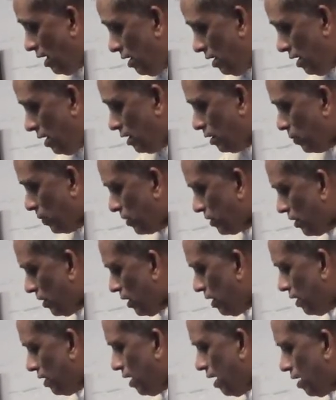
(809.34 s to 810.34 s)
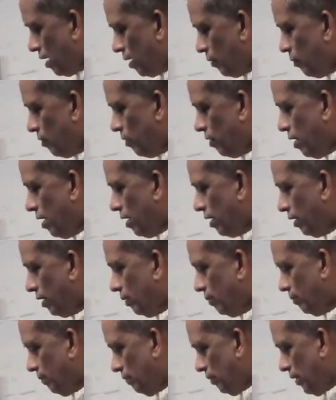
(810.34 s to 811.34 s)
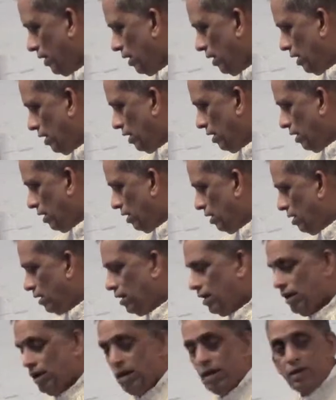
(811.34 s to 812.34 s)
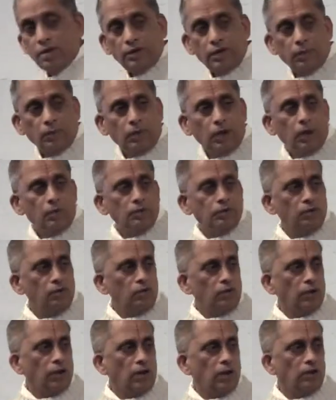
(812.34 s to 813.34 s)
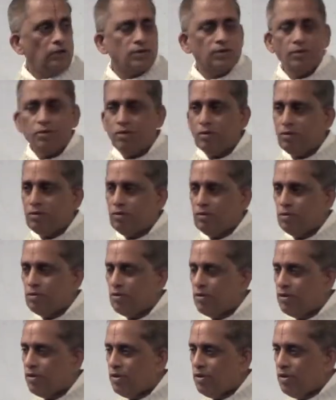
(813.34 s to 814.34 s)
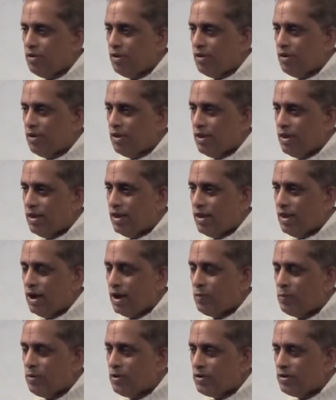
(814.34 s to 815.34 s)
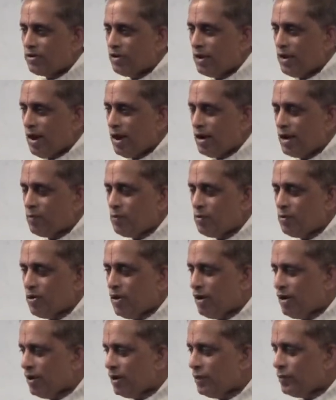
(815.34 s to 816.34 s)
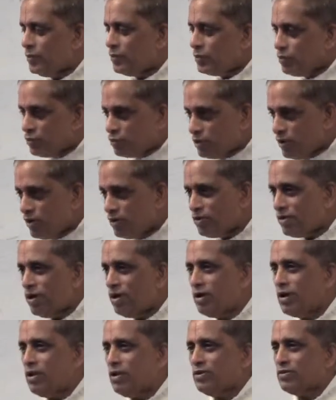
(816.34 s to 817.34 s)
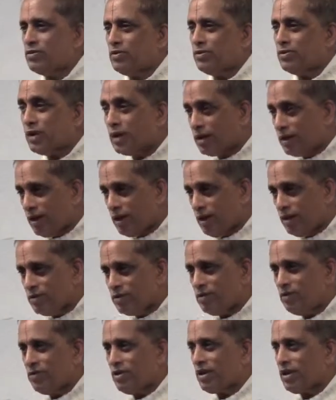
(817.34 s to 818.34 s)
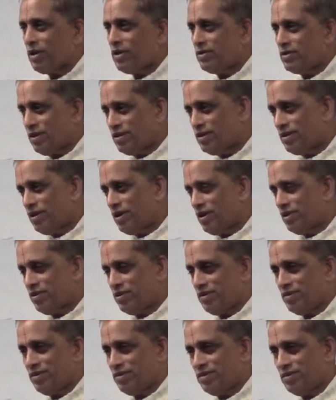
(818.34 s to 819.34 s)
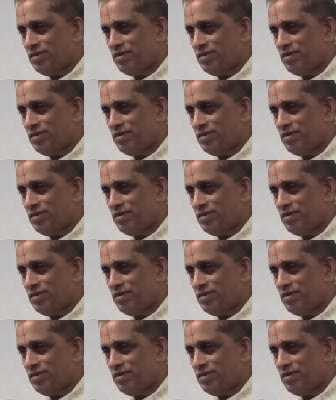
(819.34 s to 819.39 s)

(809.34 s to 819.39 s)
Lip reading: especially in natrium muriaticum, sometimes you can also administer natrium muriaticum in sugar salt also. That can also work in such conditions.